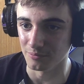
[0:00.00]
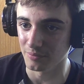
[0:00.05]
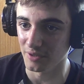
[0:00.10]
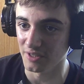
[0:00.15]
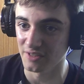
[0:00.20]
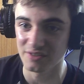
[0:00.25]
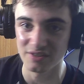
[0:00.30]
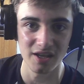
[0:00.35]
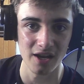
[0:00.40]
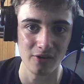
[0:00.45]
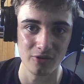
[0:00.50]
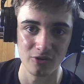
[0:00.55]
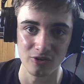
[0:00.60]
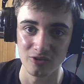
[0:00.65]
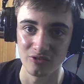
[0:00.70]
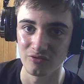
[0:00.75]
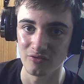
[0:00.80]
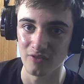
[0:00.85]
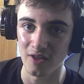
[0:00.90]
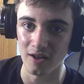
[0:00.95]
Basically get rid
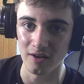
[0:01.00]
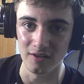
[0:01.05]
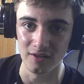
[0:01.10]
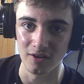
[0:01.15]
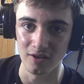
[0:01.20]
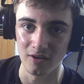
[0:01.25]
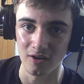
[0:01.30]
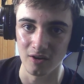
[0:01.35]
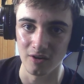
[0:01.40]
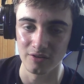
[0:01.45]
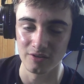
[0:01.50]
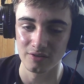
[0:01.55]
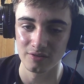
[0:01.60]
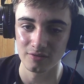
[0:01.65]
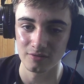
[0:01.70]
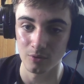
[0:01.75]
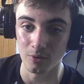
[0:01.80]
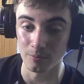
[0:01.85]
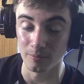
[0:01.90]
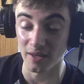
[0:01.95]
of any card.
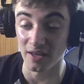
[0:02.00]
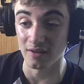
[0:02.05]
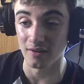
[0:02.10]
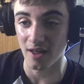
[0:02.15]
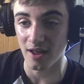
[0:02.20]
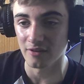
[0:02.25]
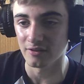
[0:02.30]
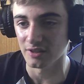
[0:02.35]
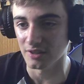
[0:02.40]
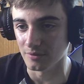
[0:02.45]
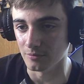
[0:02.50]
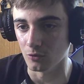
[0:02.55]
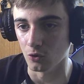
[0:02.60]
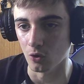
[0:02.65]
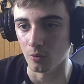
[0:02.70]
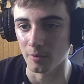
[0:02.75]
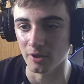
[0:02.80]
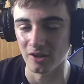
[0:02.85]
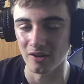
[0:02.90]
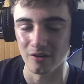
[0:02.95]
Well, any
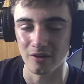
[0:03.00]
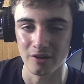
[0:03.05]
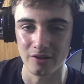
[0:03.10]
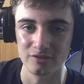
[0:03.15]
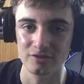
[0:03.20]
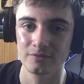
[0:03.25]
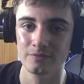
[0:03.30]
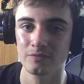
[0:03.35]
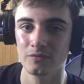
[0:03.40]
normal card.